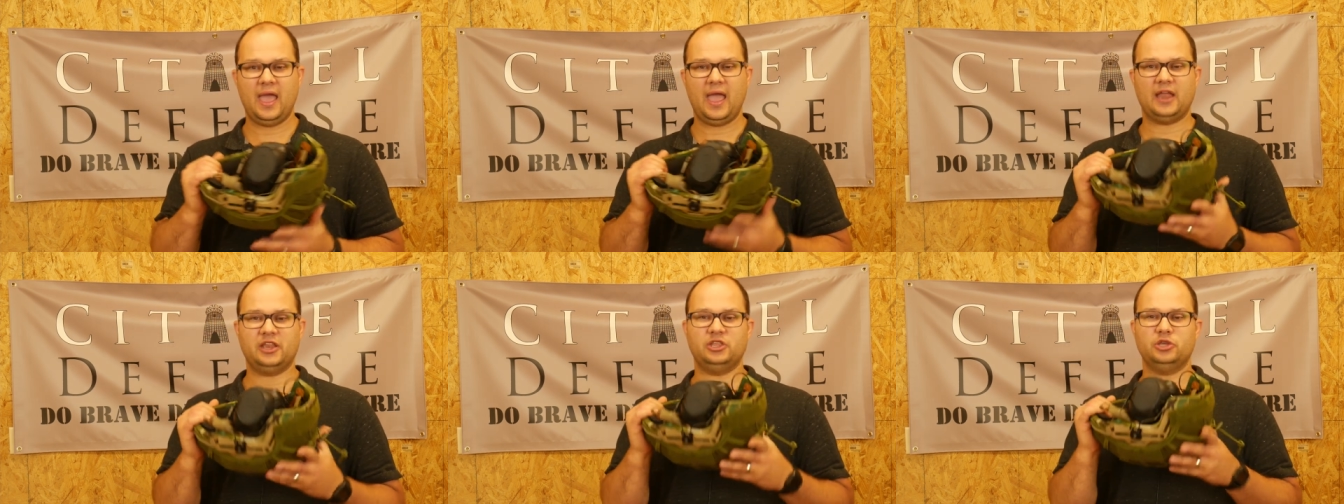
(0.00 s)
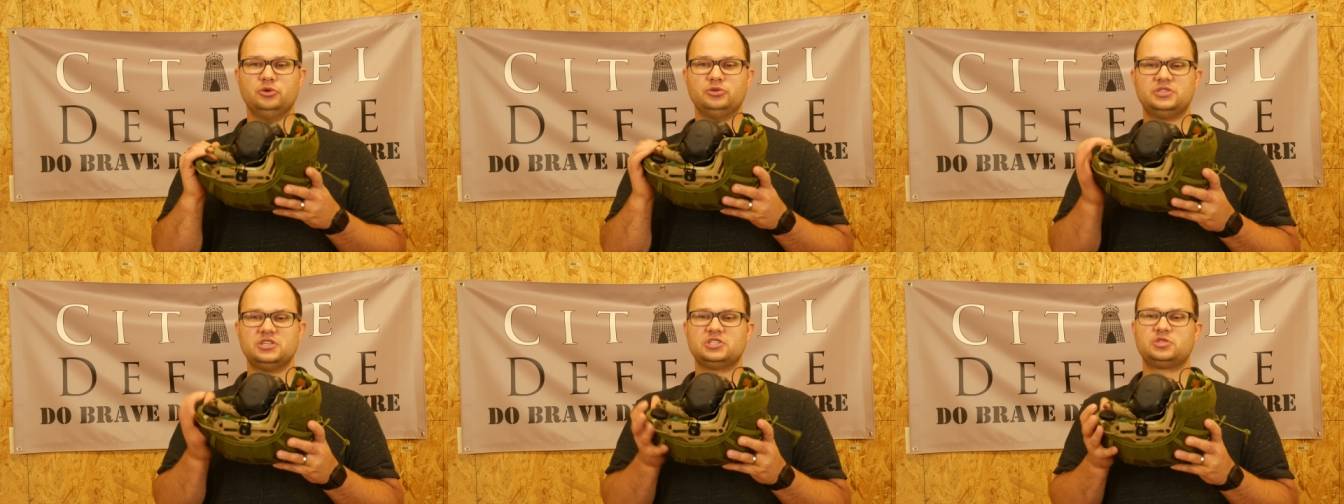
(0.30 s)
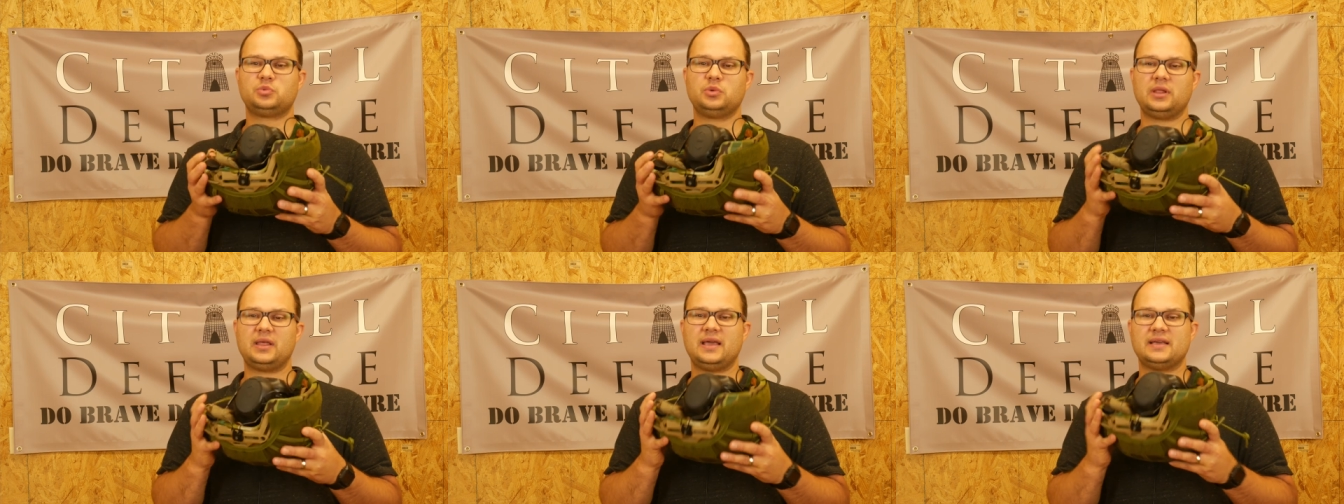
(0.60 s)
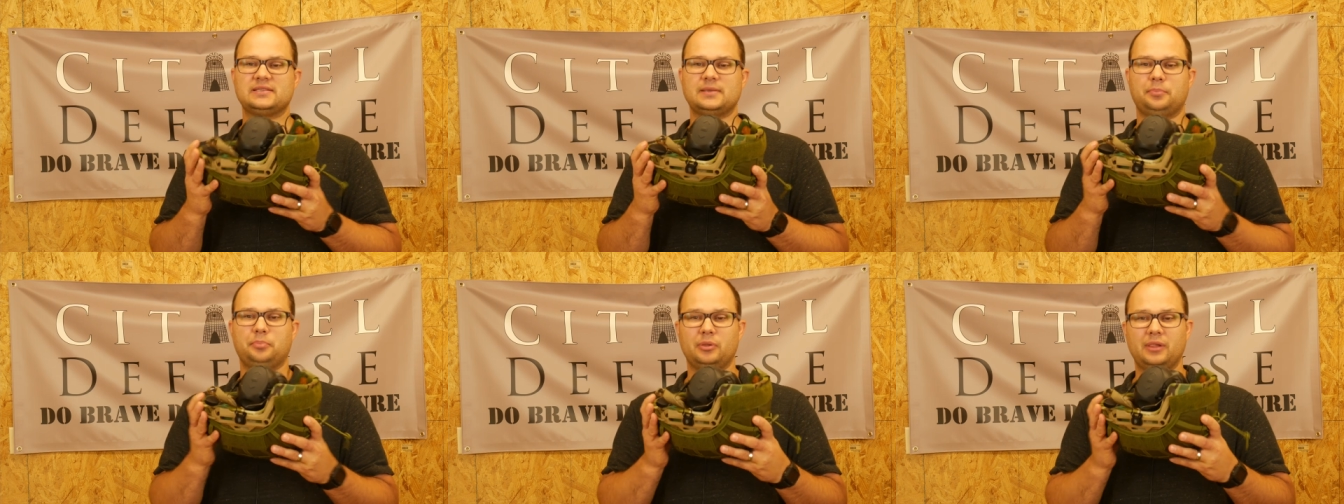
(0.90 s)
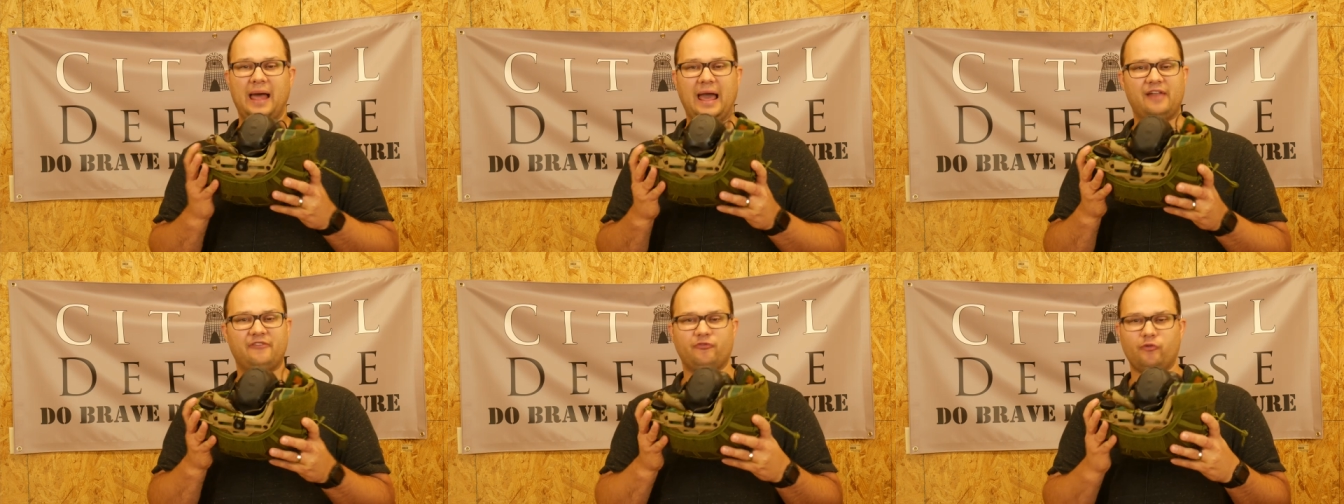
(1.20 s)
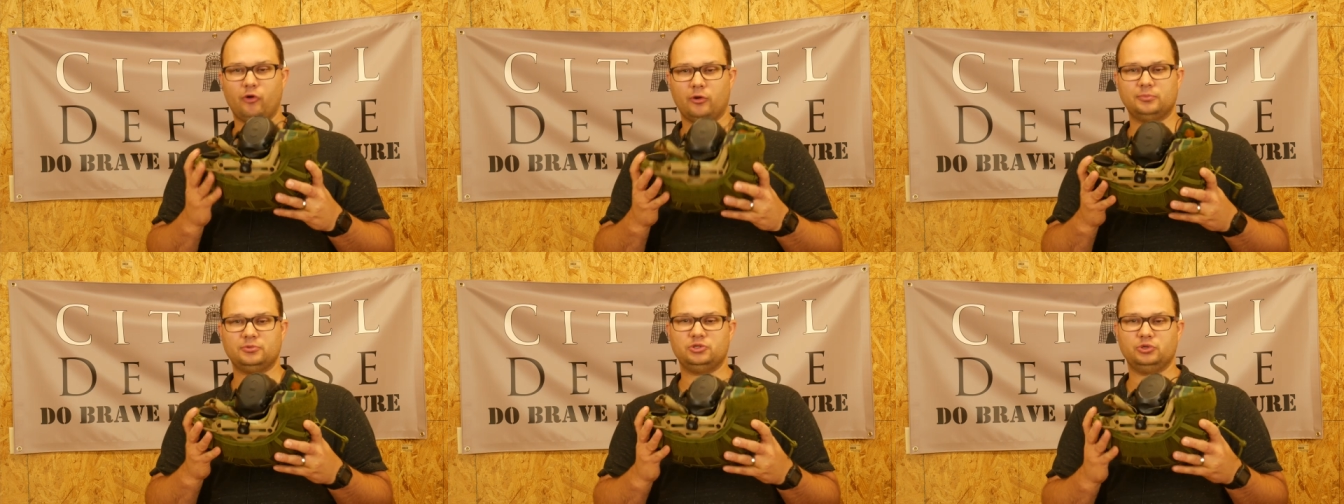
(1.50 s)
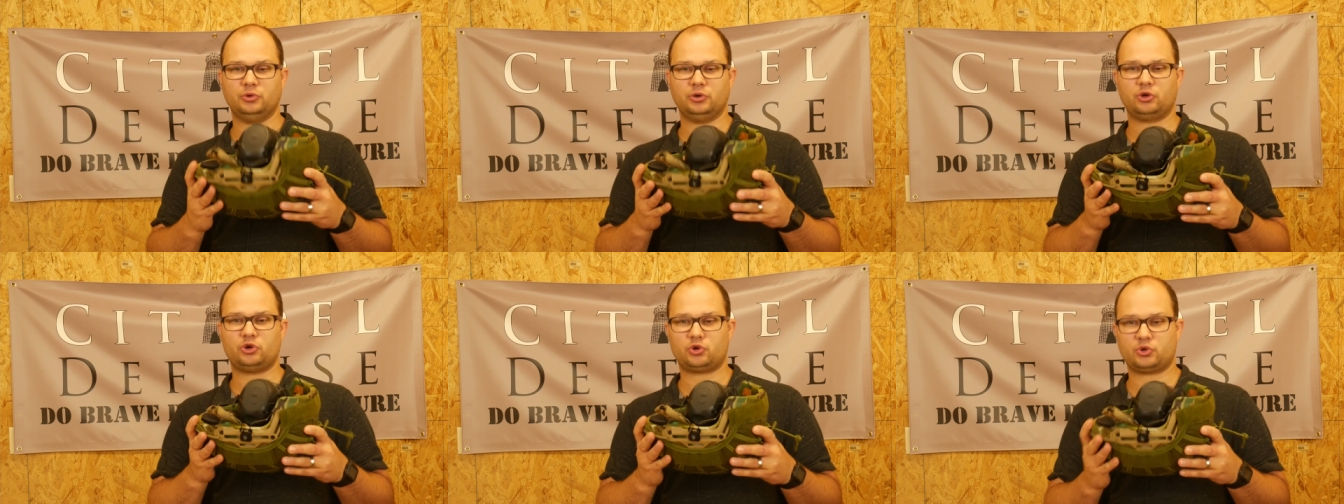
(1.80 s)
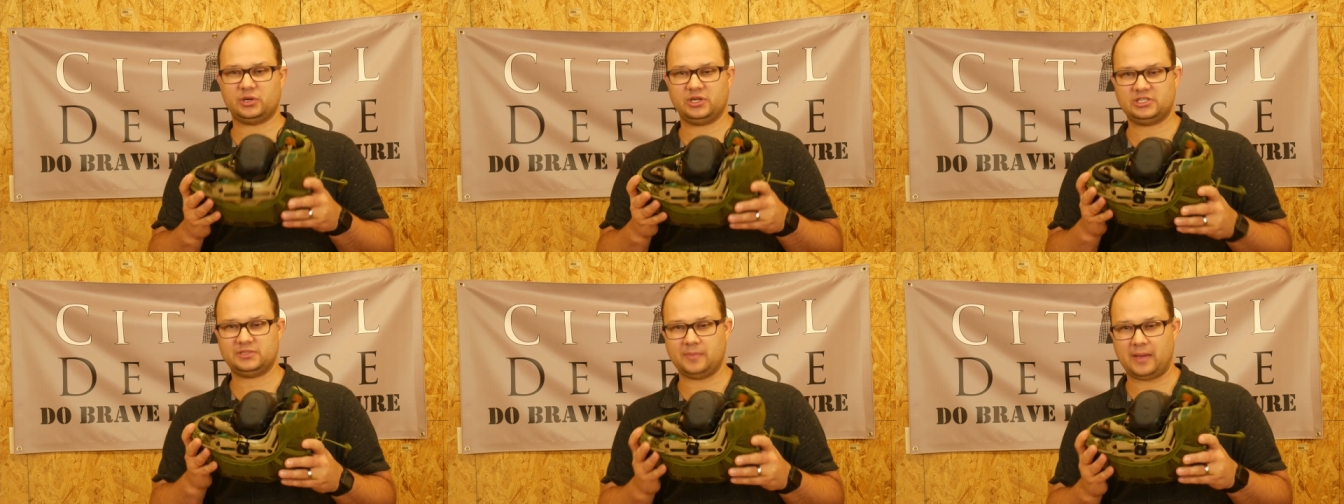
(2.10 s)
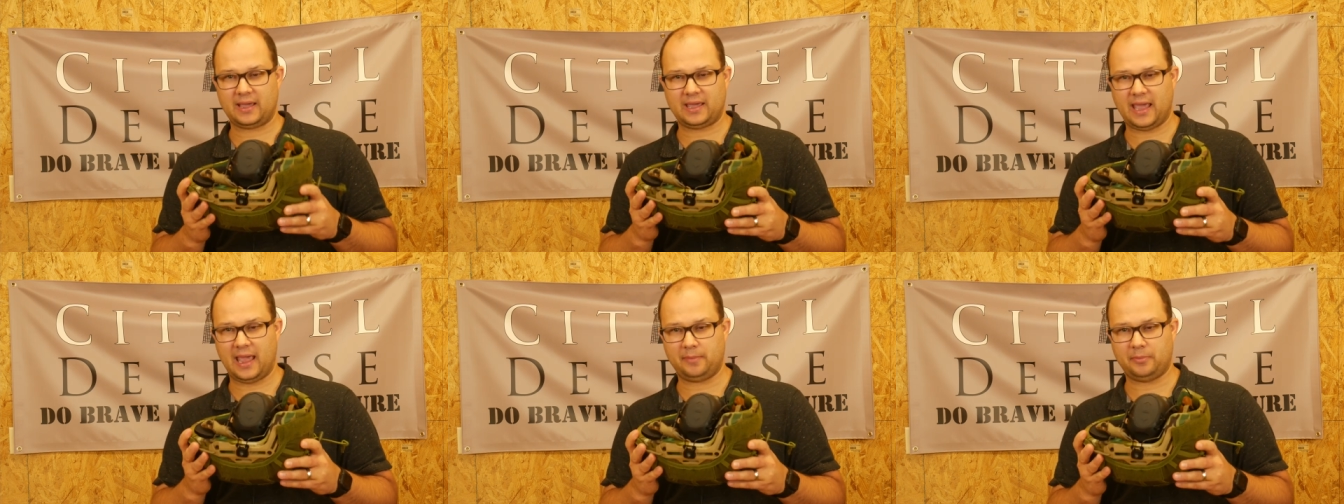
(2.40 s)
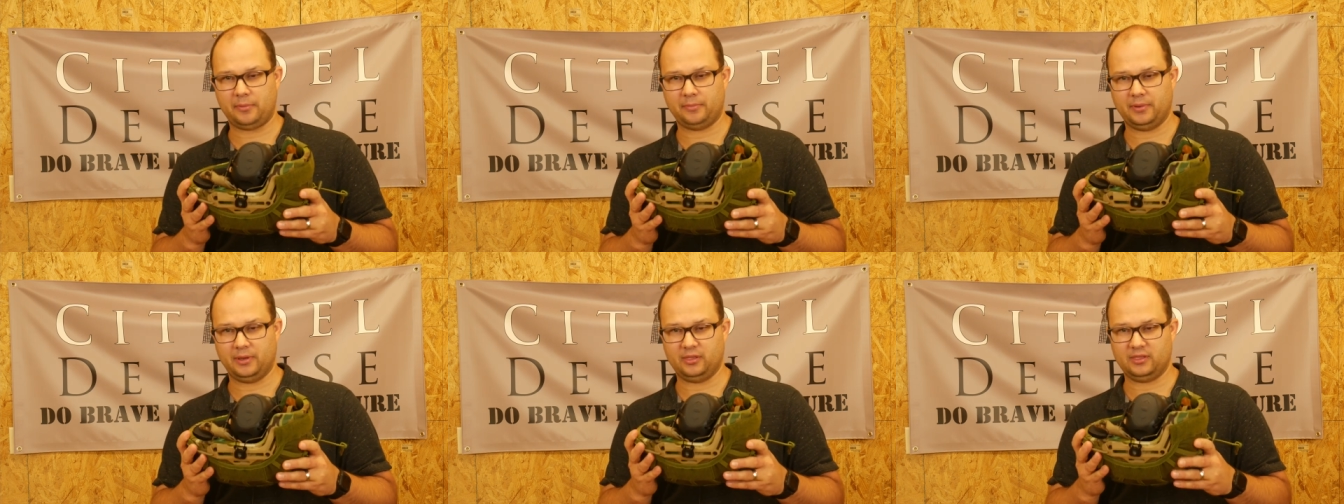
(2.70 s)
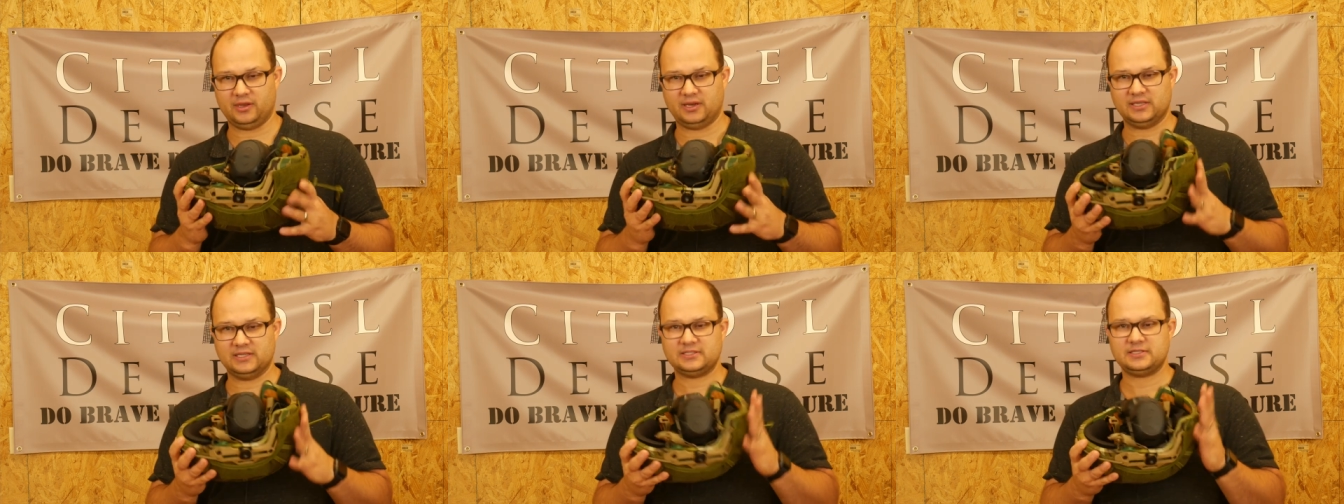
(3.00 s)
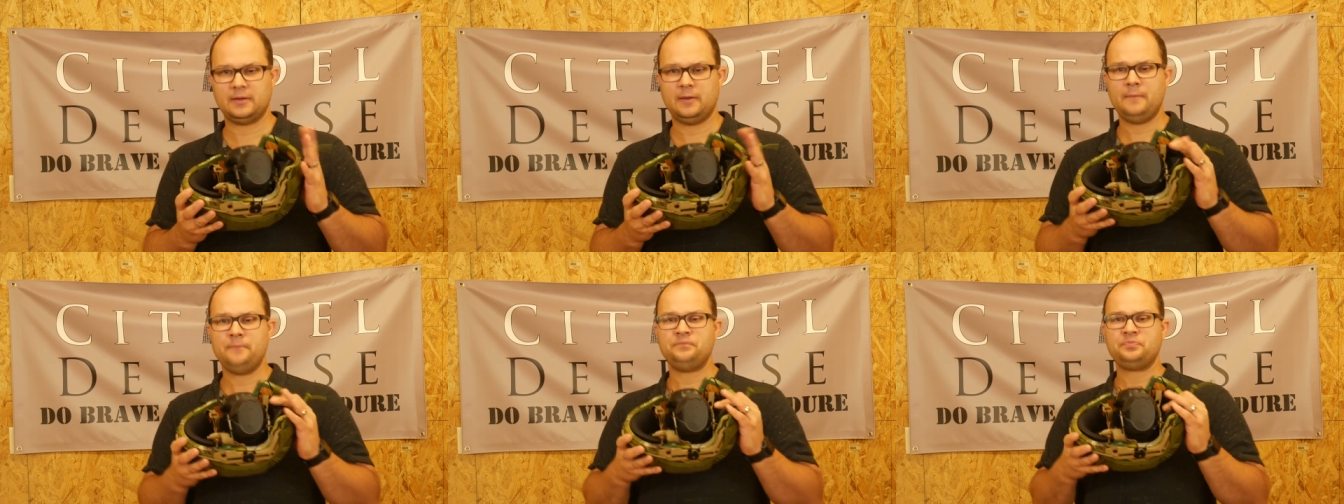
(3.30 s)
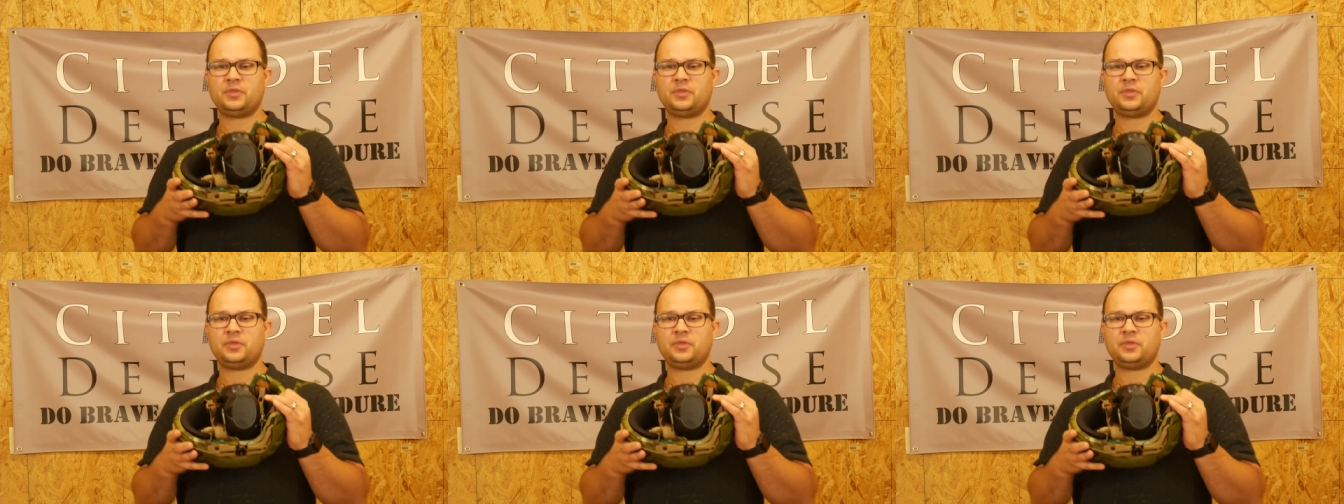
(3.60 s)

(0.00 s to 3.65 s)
and use this really as a platform to increase my capabilities.